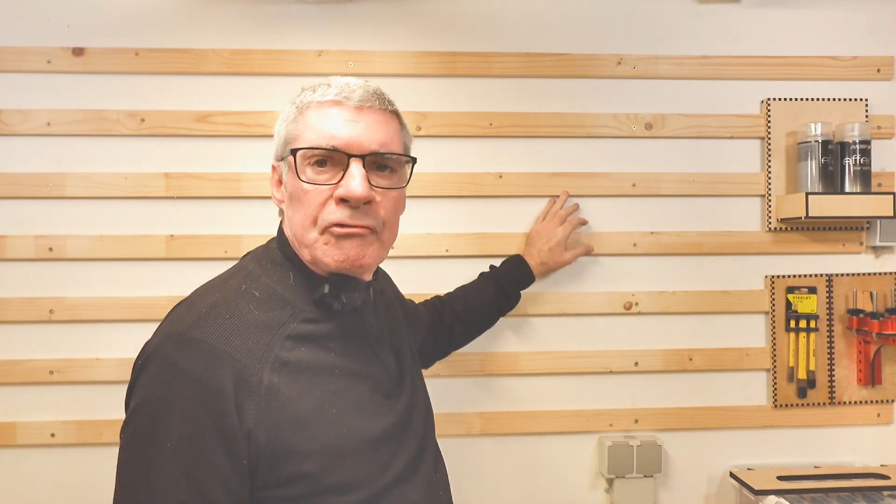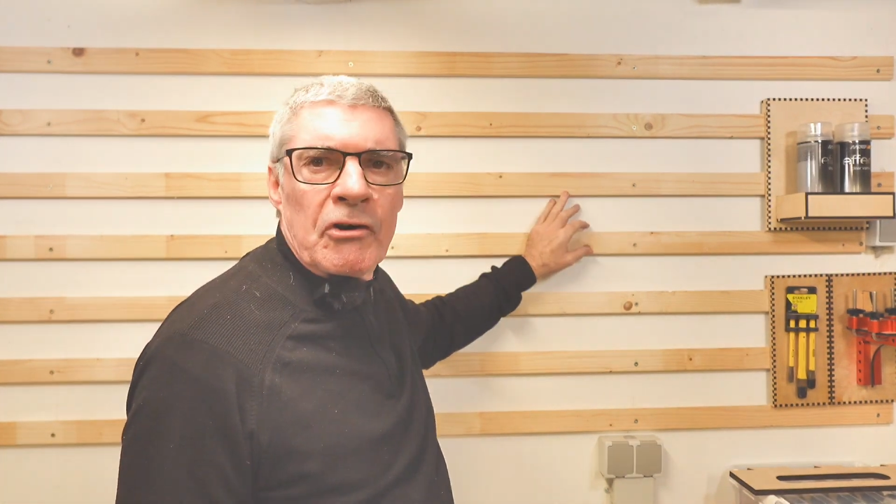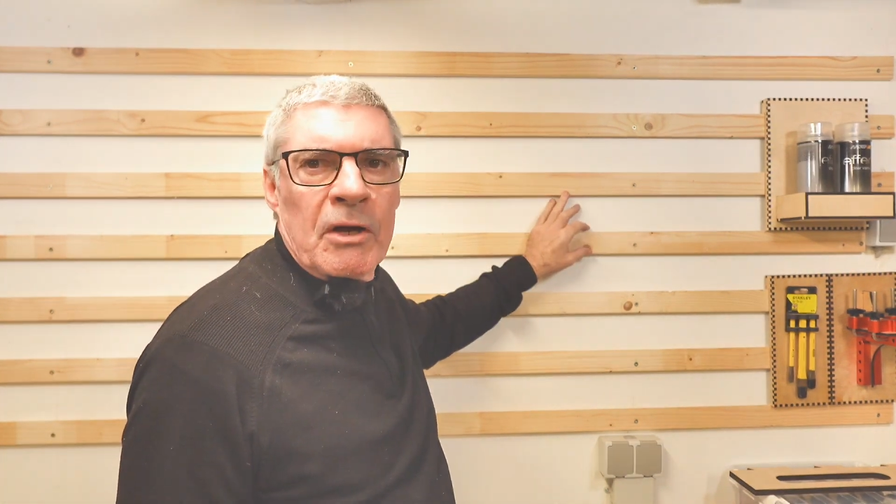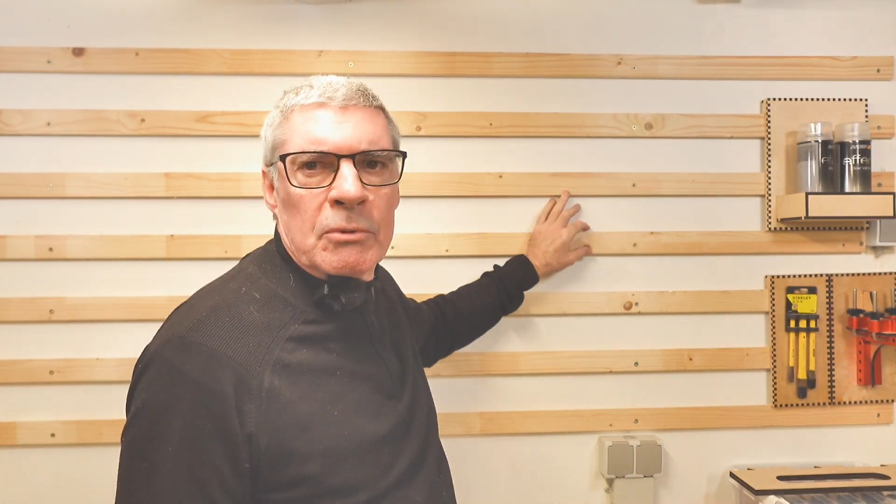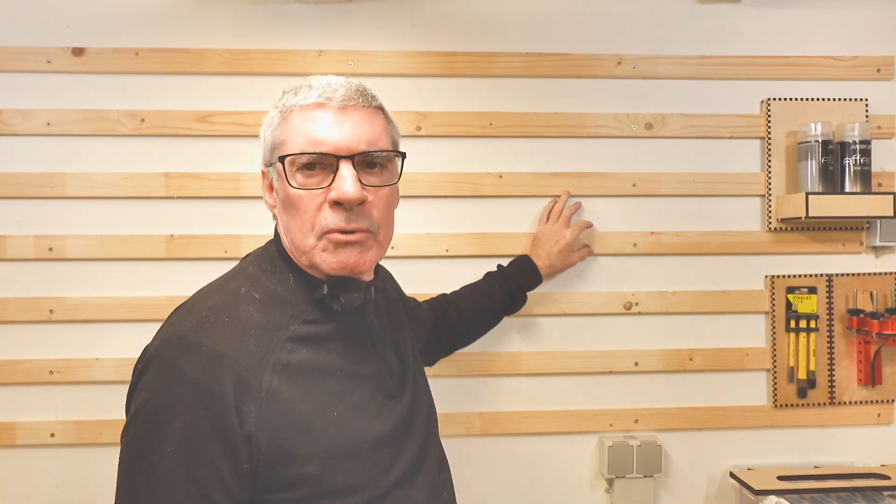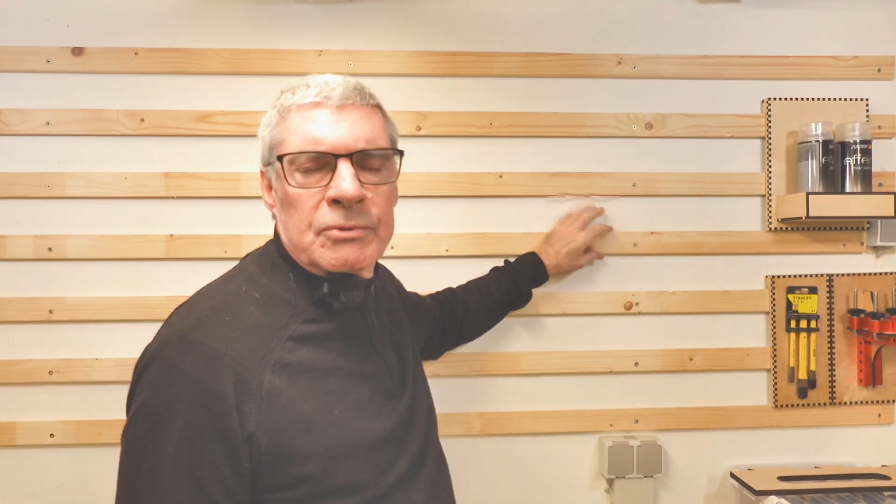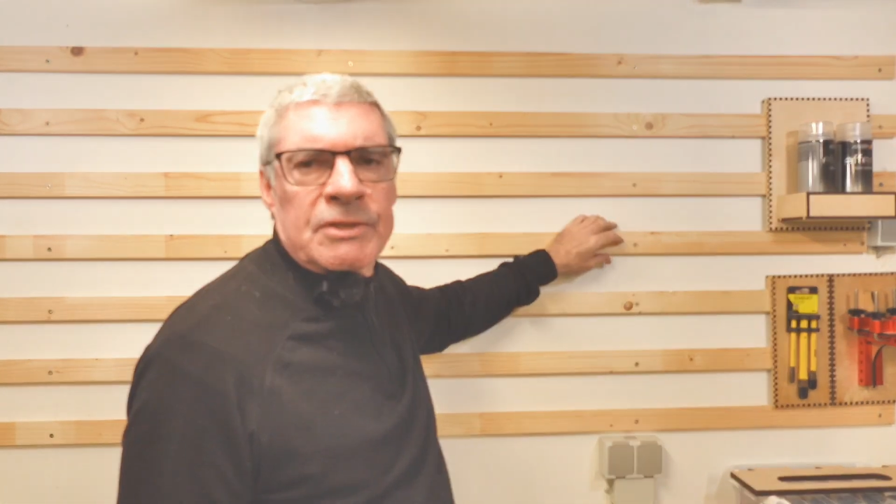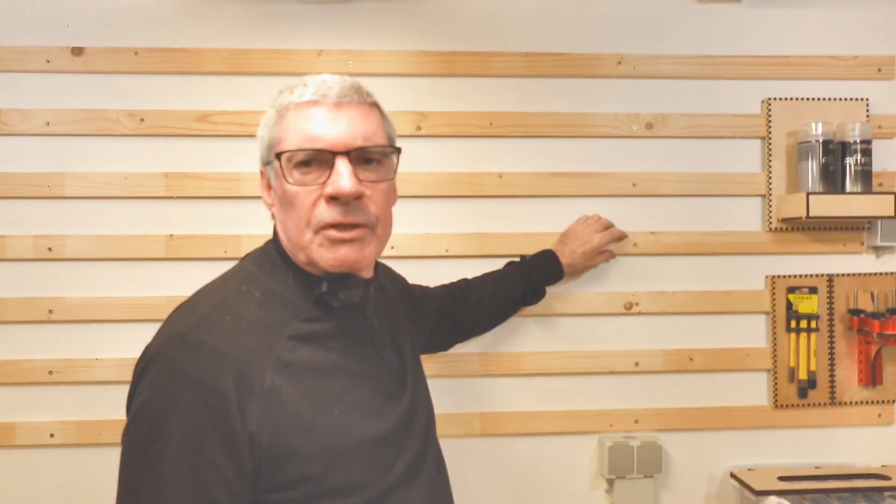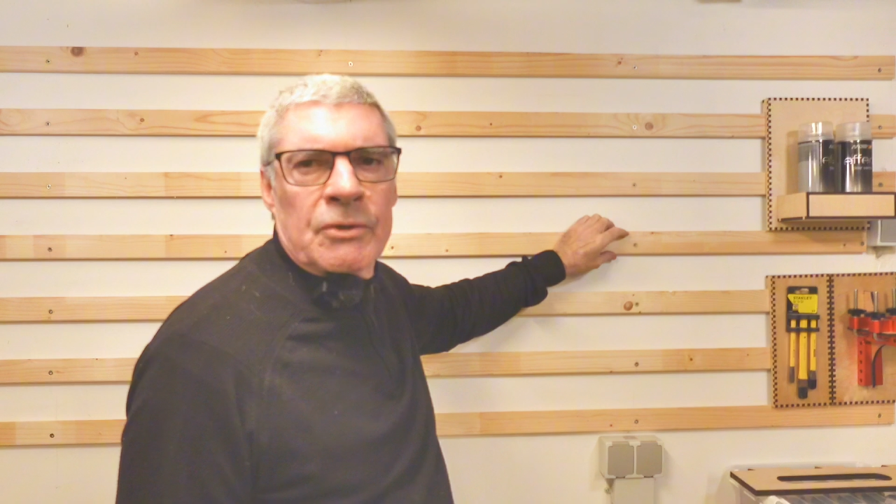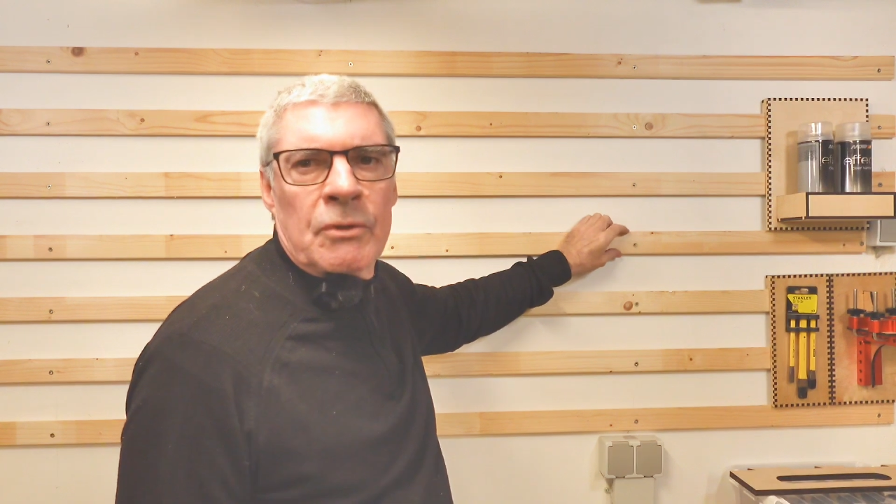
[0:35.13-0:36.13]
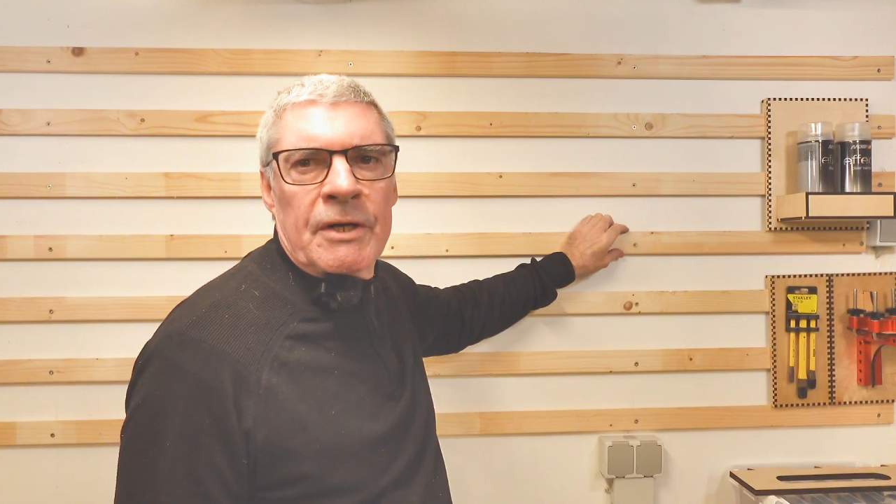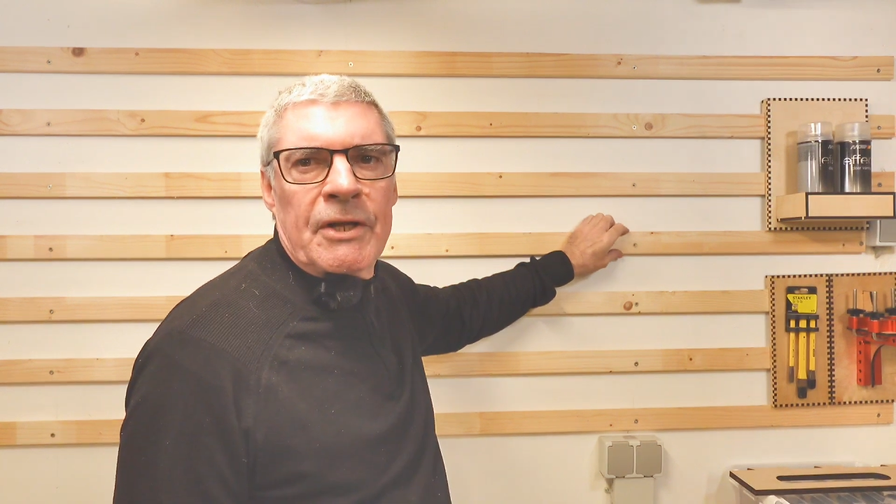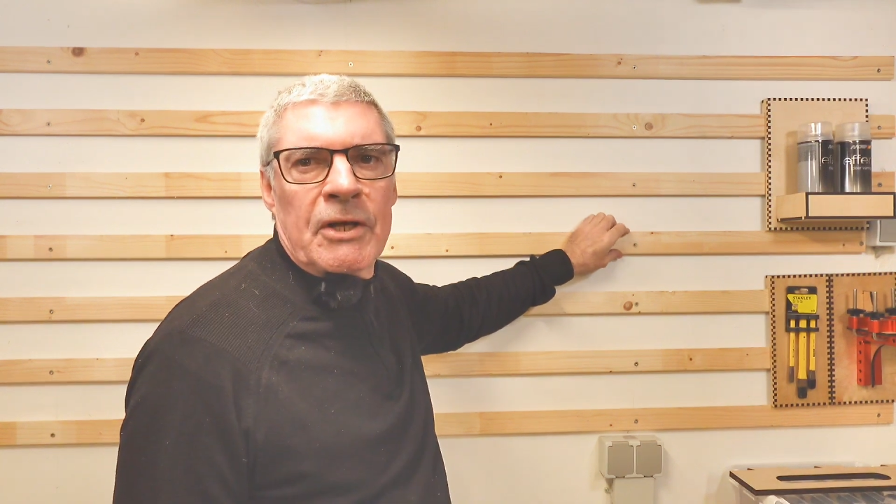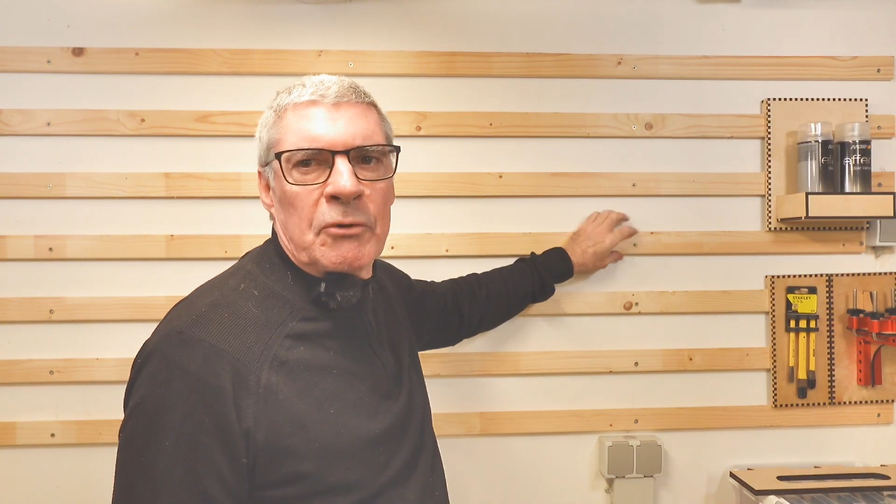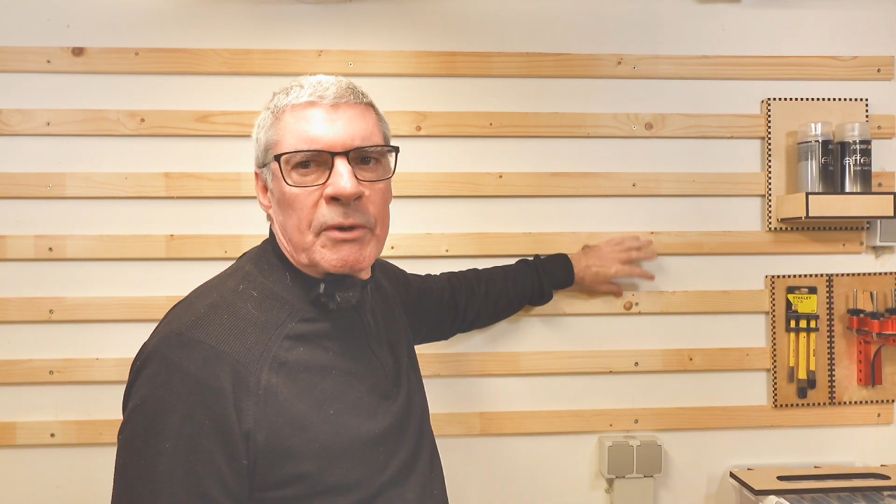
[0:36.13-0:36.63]
the drywall, so I
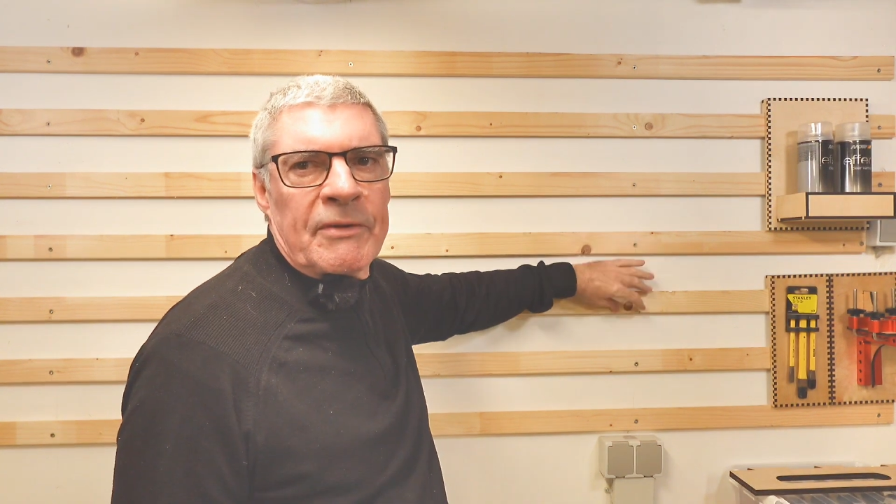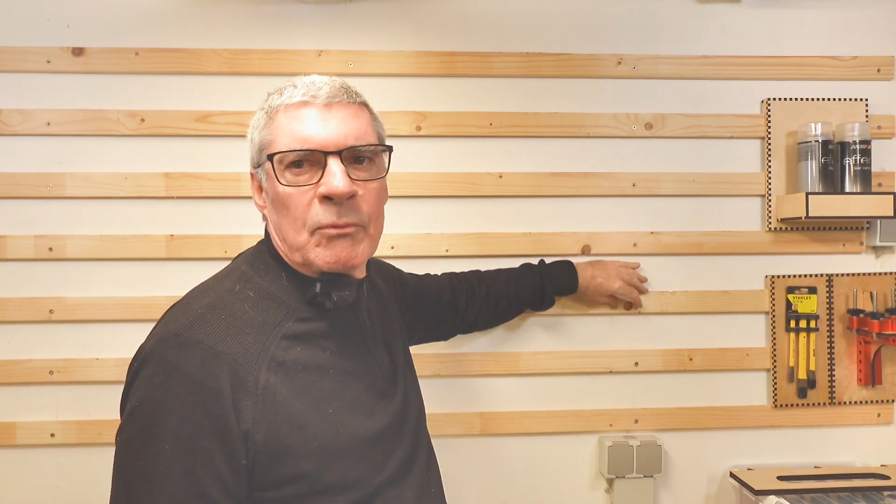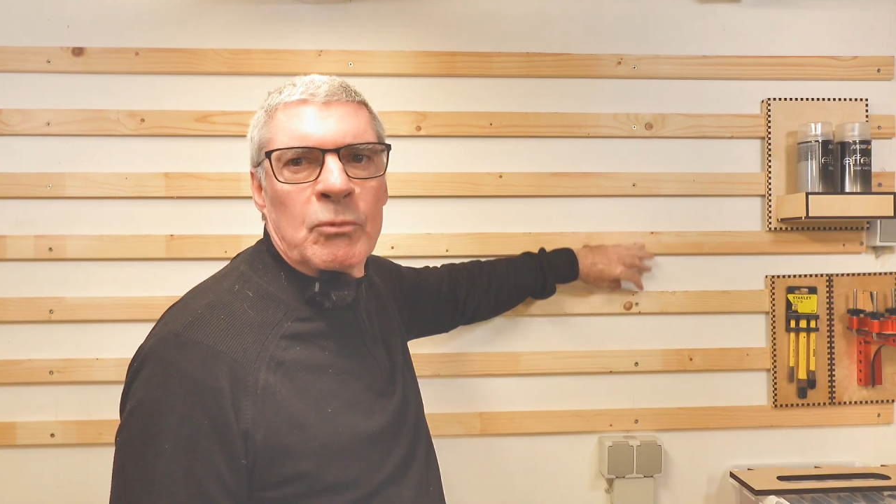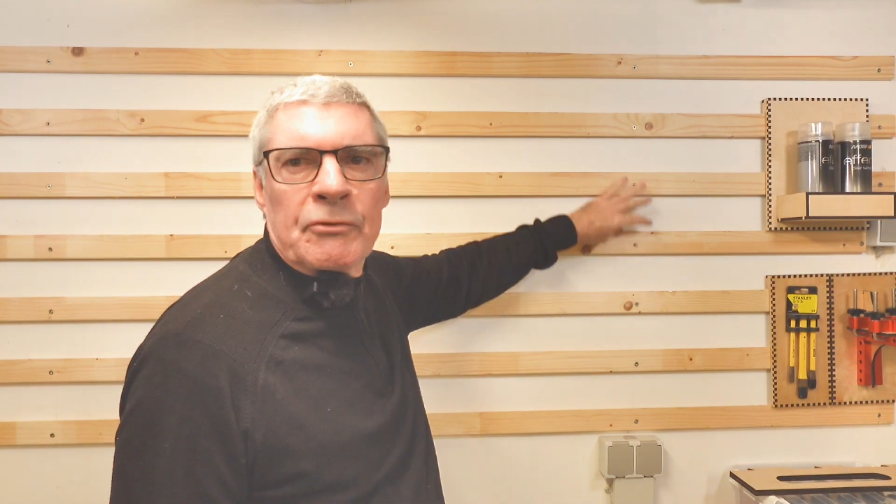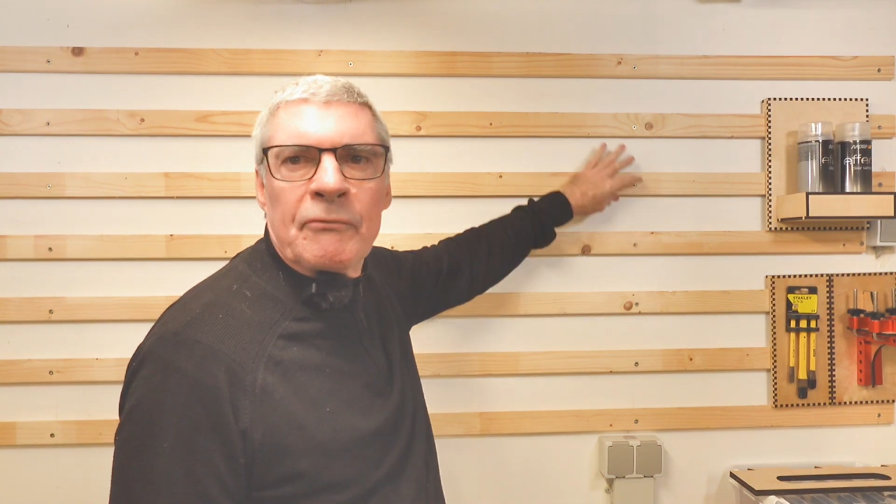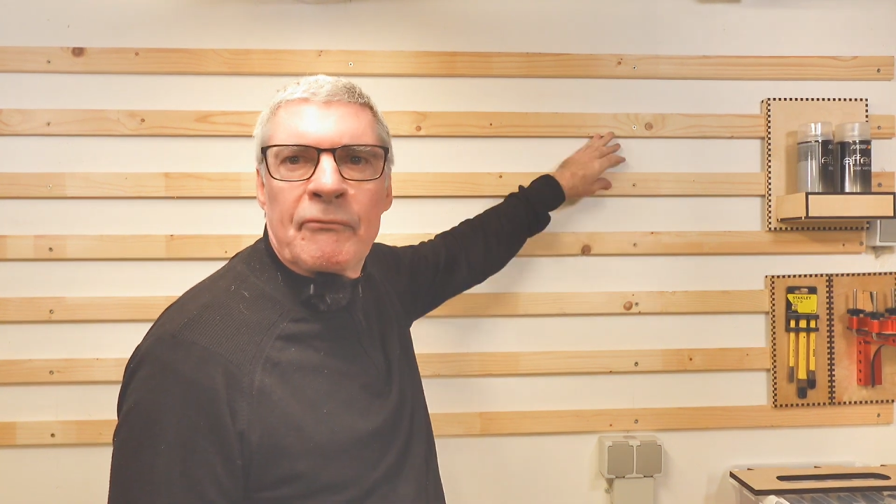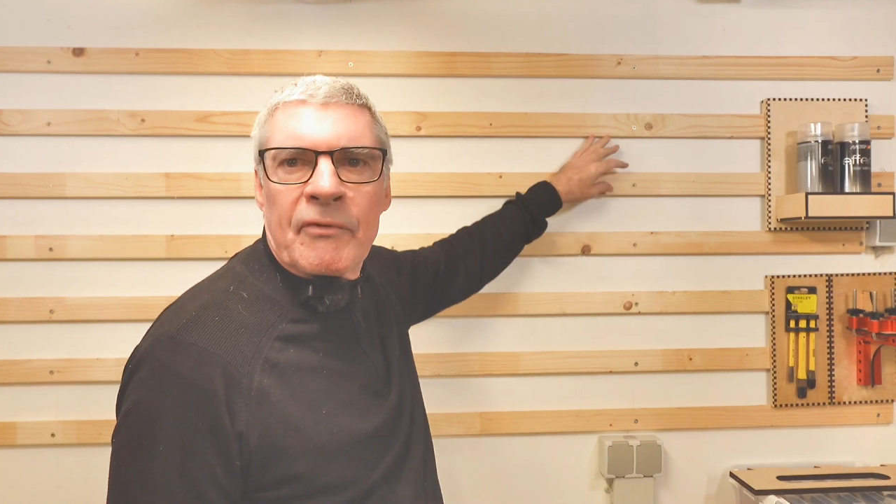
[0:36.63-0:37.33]
know where the wooden